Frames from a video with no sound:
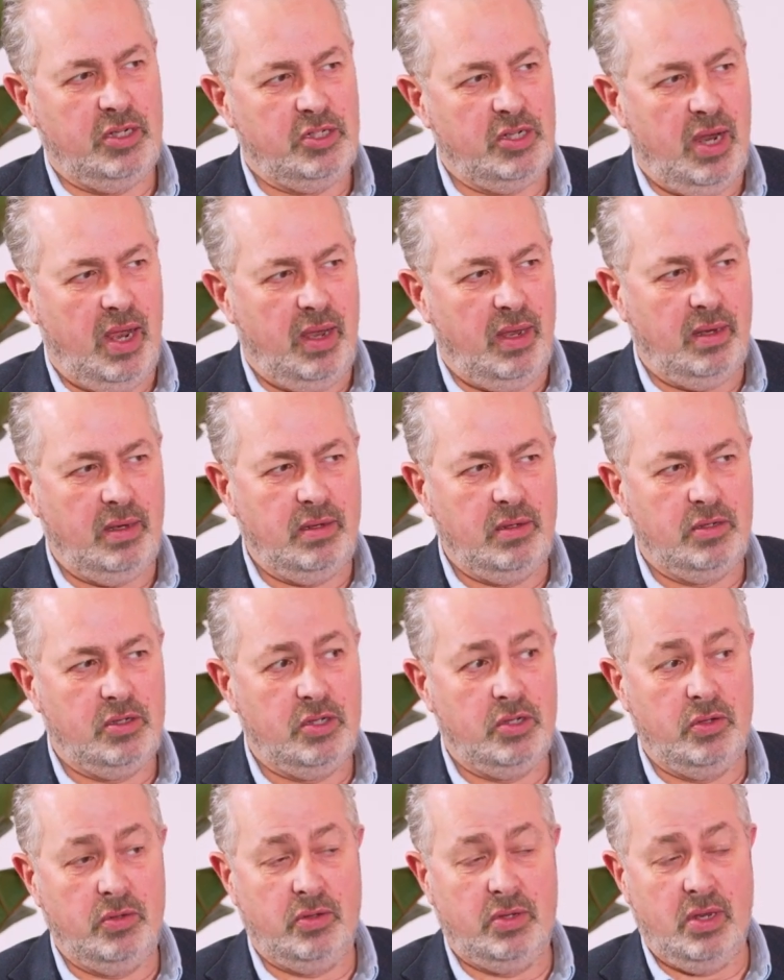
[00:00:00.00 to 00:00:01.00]
chain
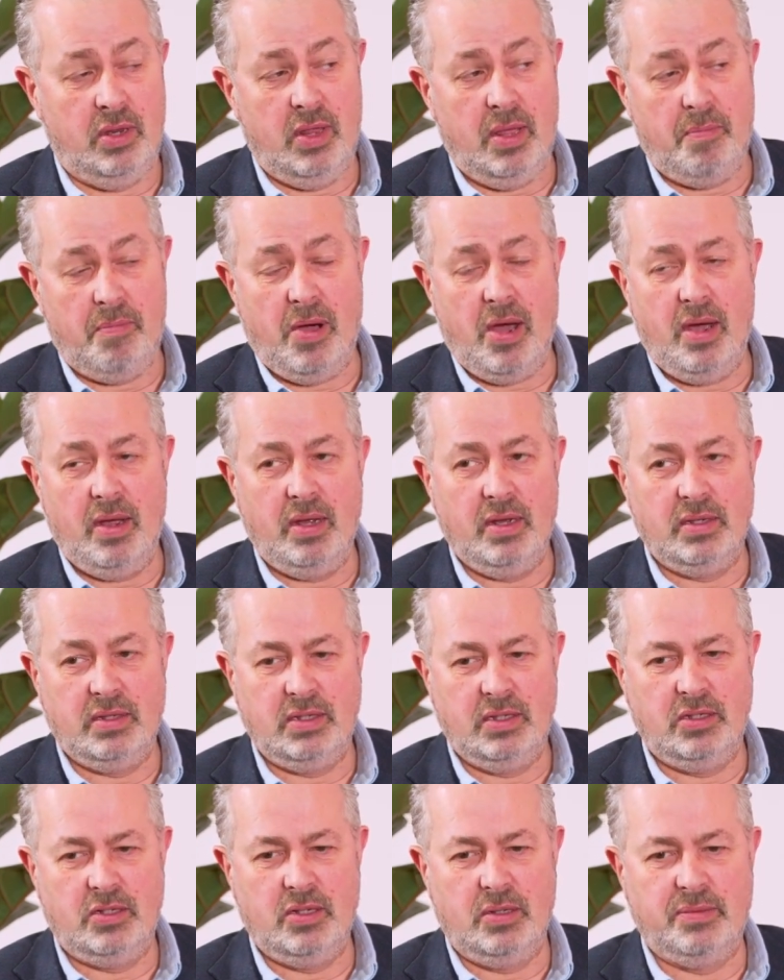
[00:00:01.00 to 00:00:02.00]
to their buyers
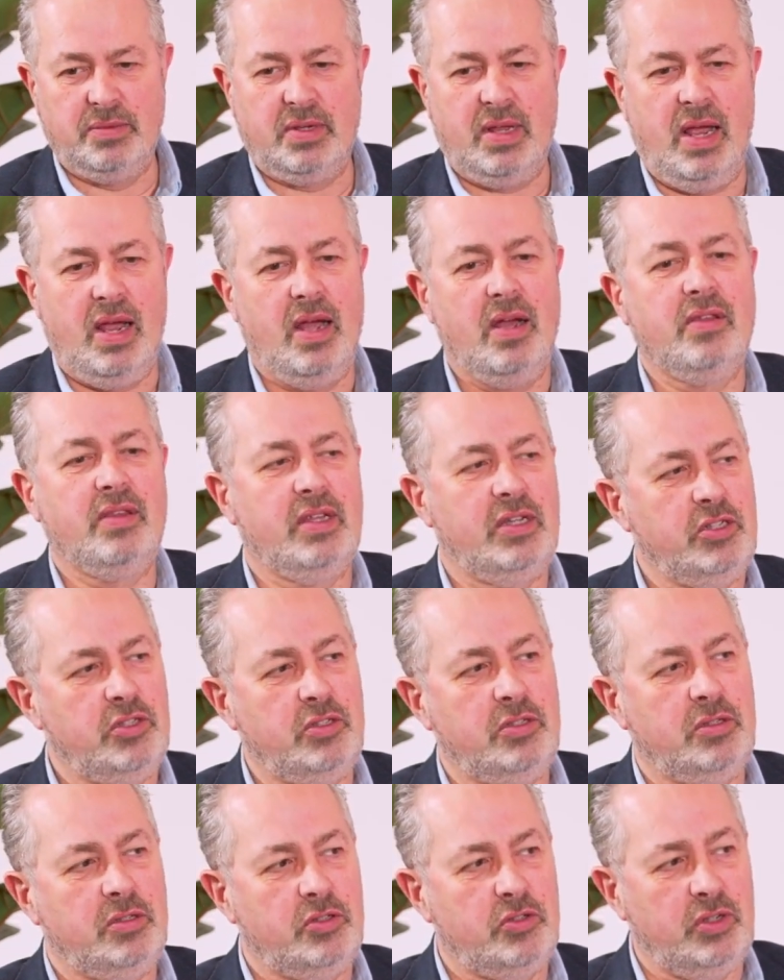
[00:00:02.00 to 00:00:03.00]
in terms of how they
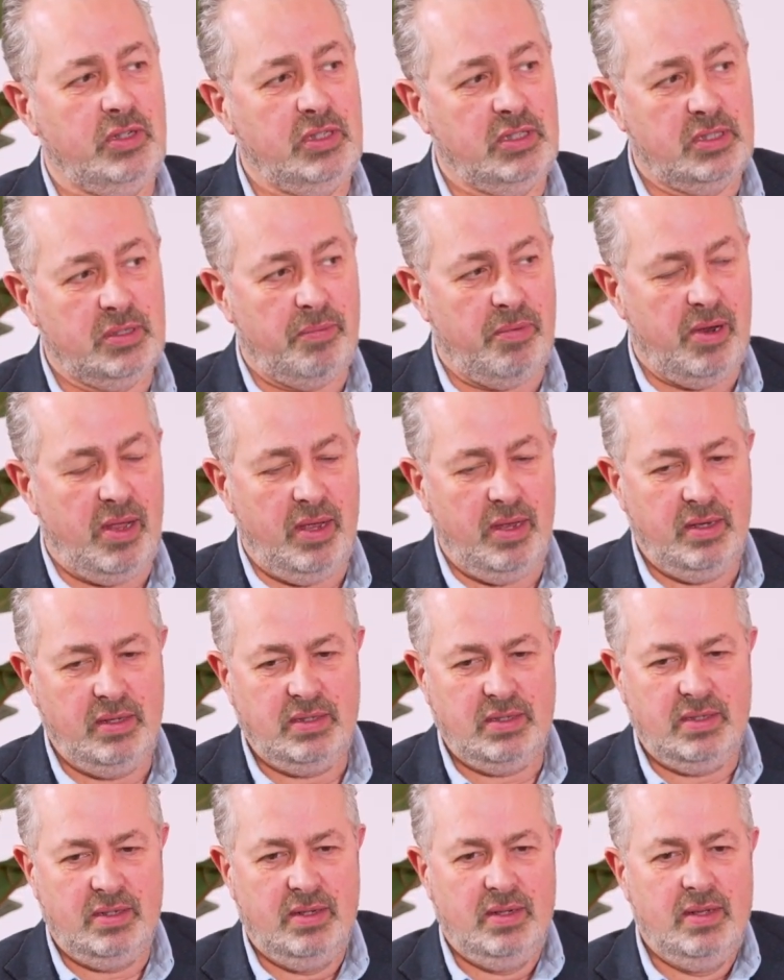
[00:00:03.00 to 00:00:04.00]
should treat
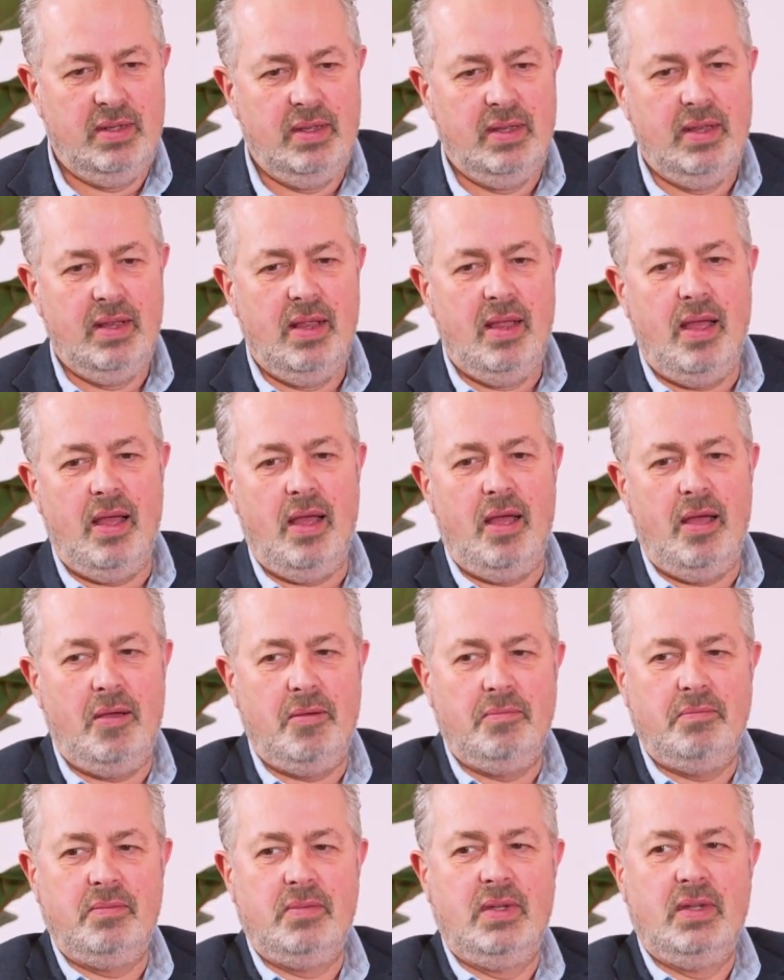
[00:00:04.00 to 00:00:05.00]
suppliers.
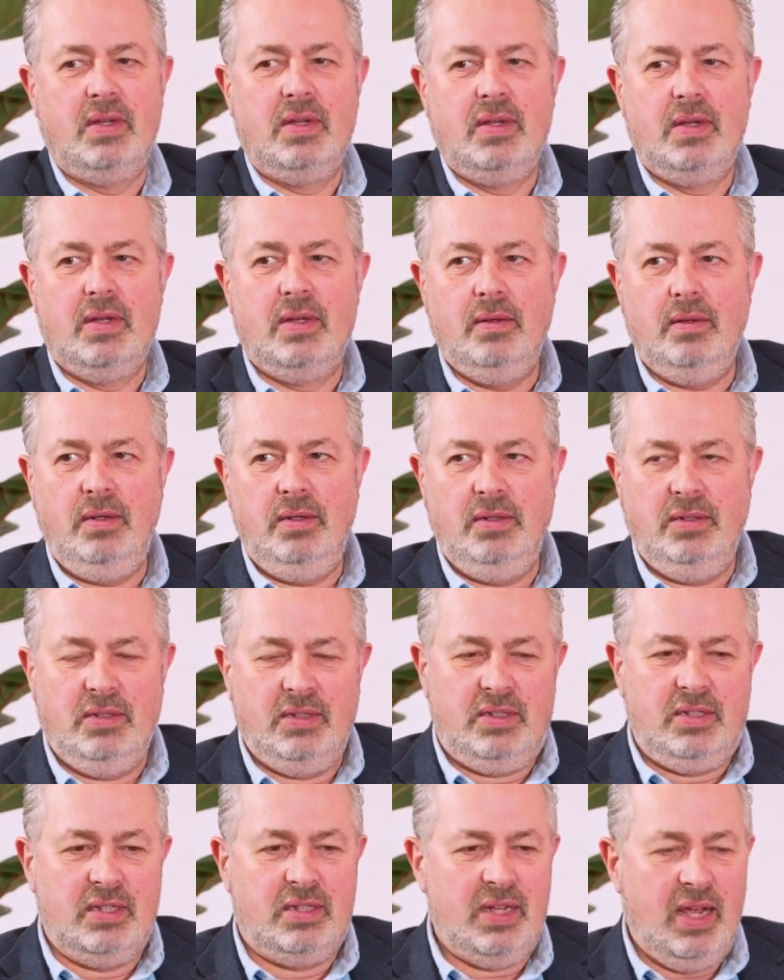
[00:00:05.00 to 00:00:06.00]

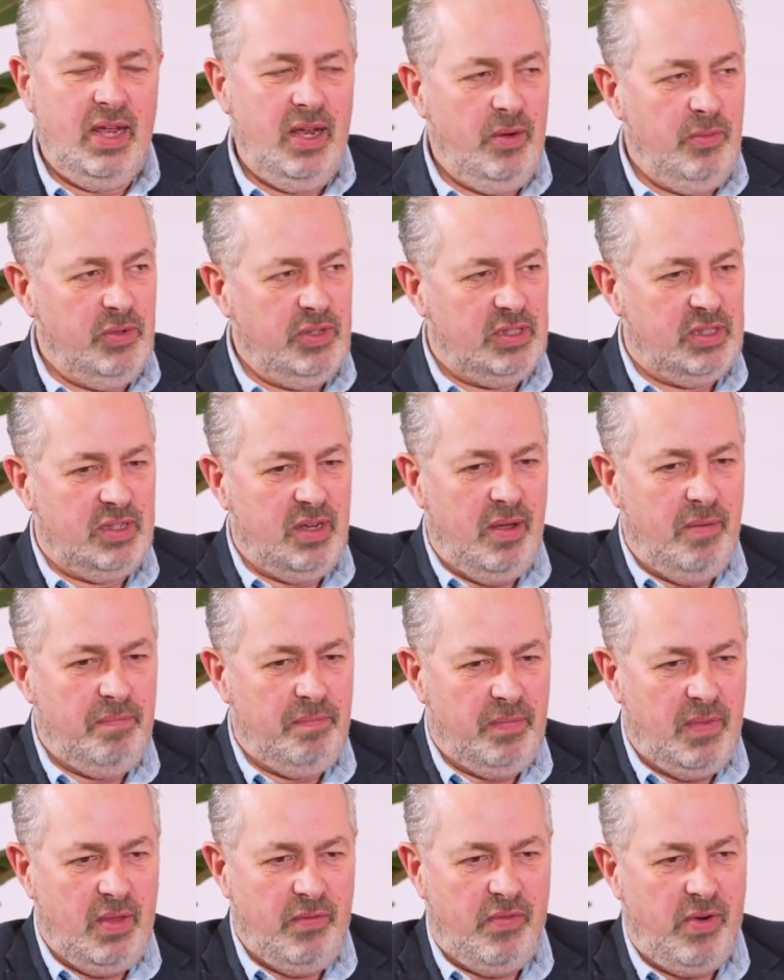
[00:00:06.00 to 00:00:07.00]
To say it was
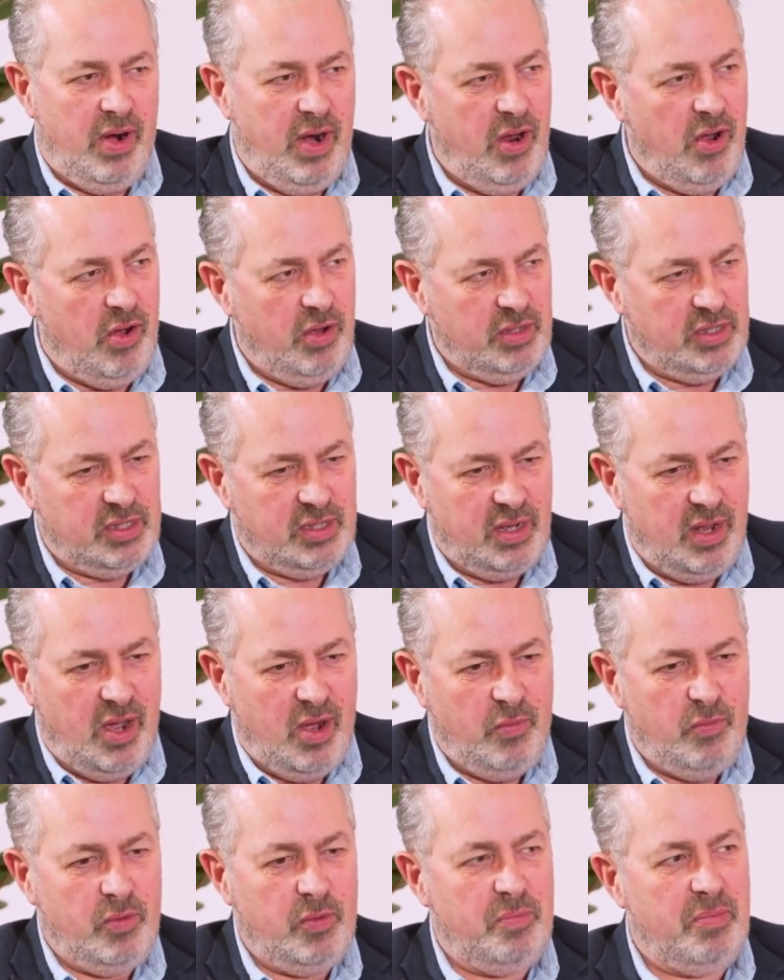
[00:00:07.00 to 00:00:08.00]
very
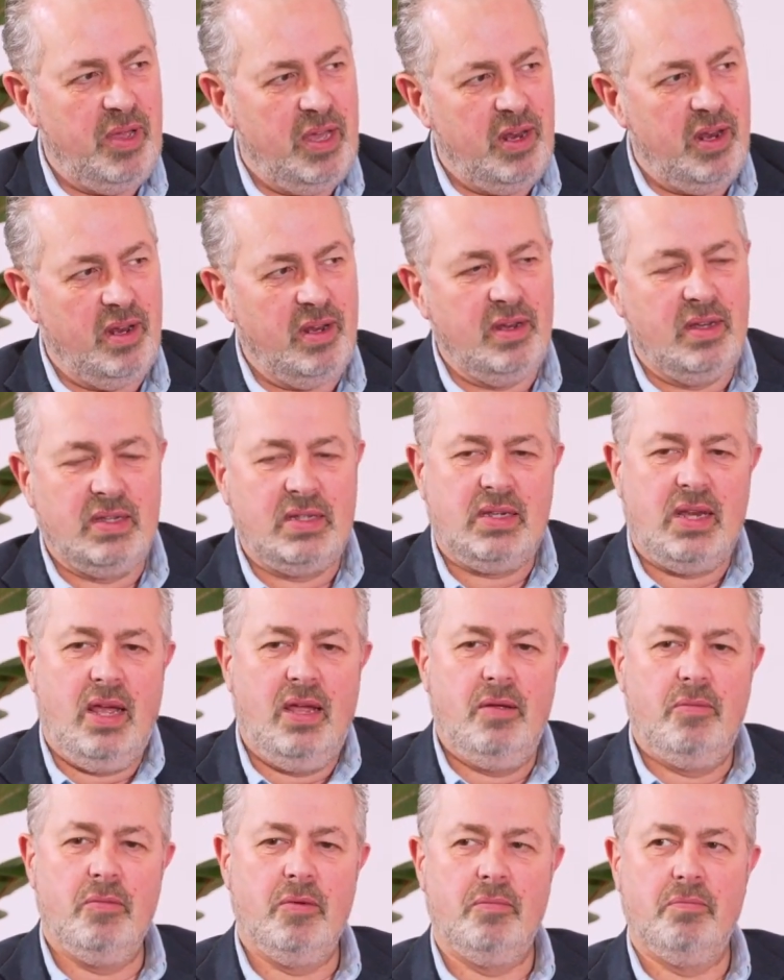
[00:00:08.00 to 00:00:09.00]
hostile would be an
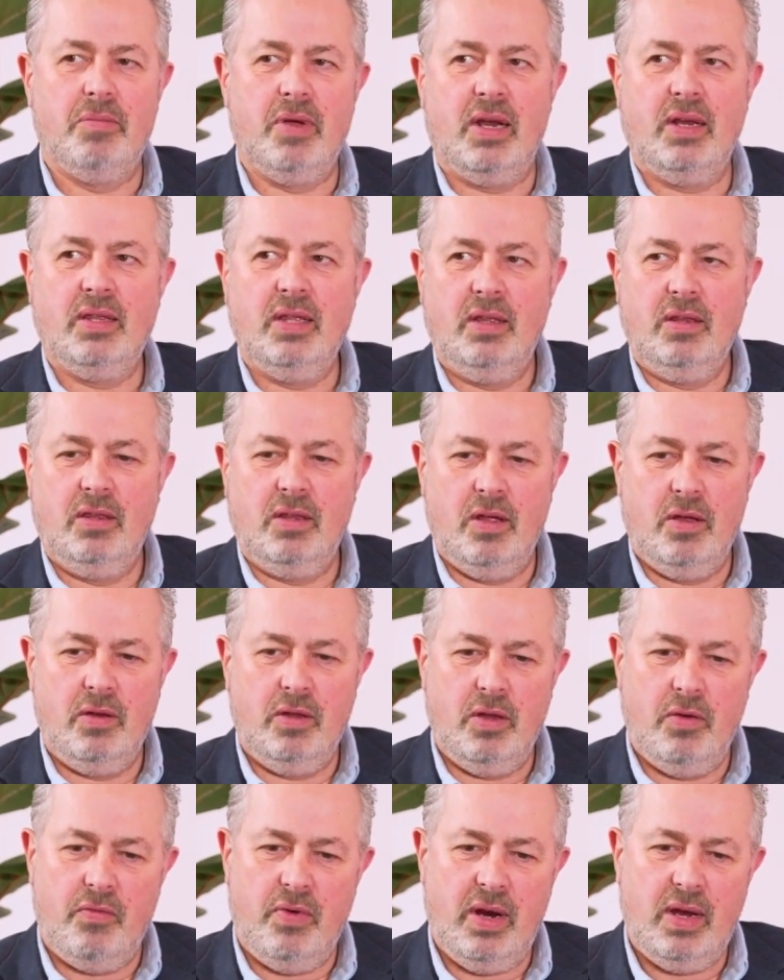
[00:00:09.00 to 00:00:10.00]
understatement, but I think
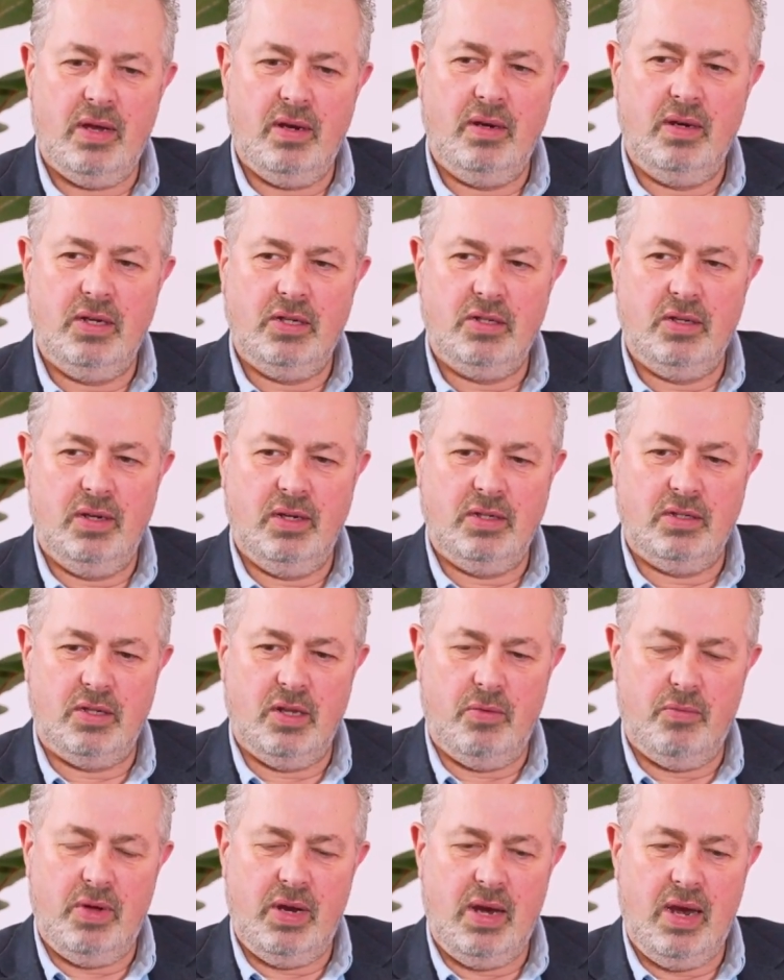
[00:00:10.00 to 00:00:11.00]
the recognition is
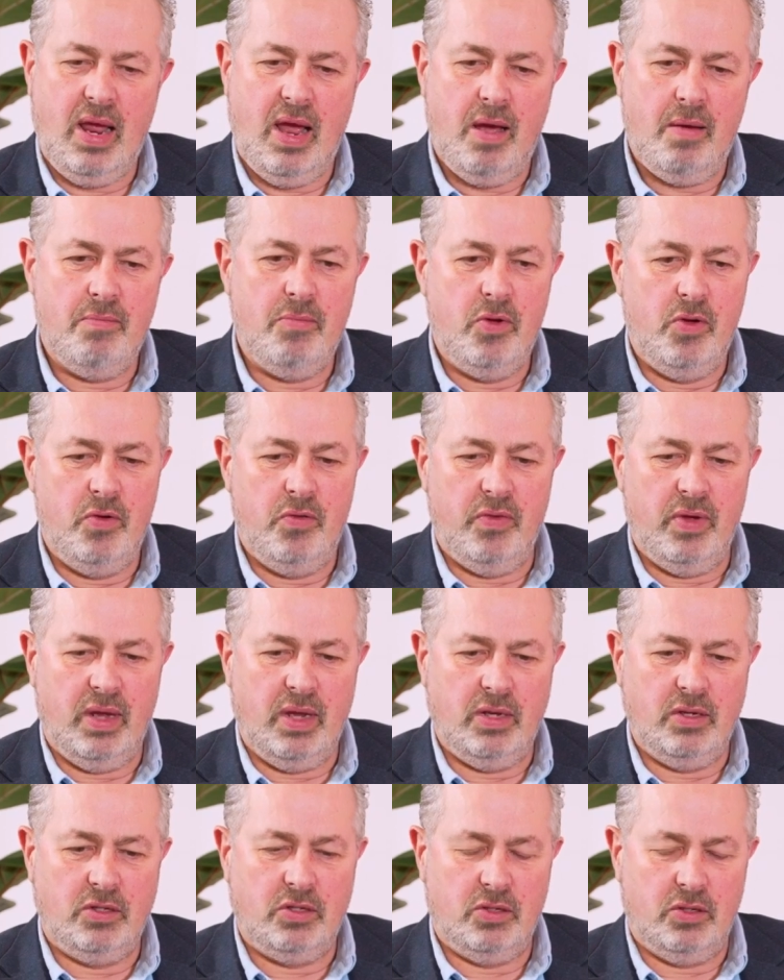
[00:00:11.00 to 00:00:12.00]
that we're now moving
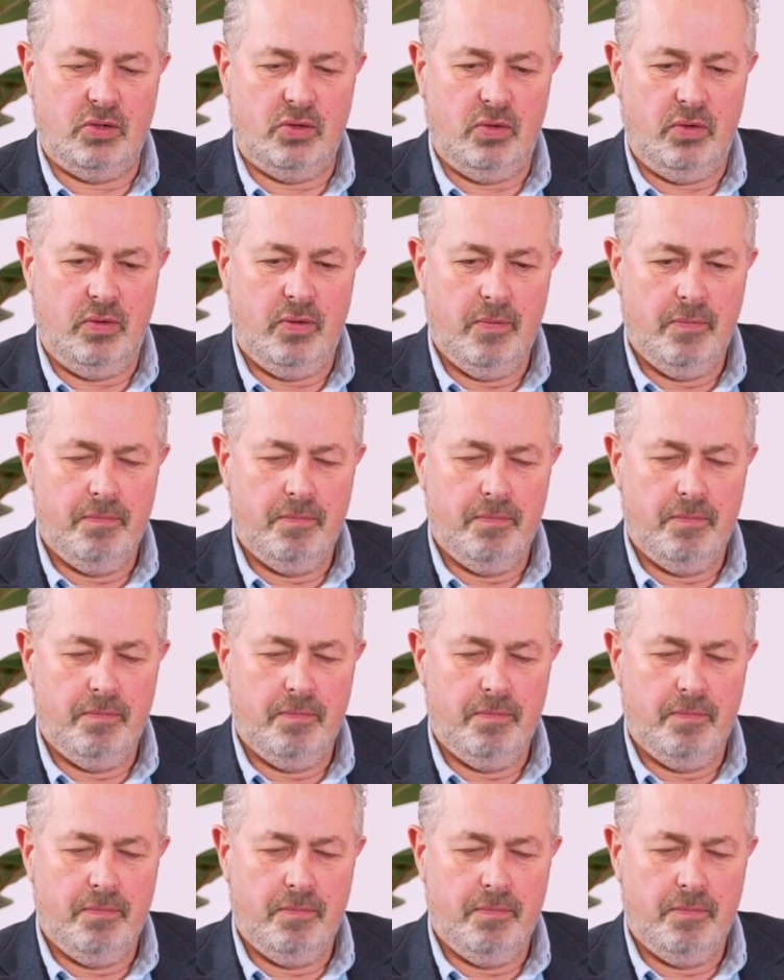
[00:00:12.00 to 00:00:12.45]
into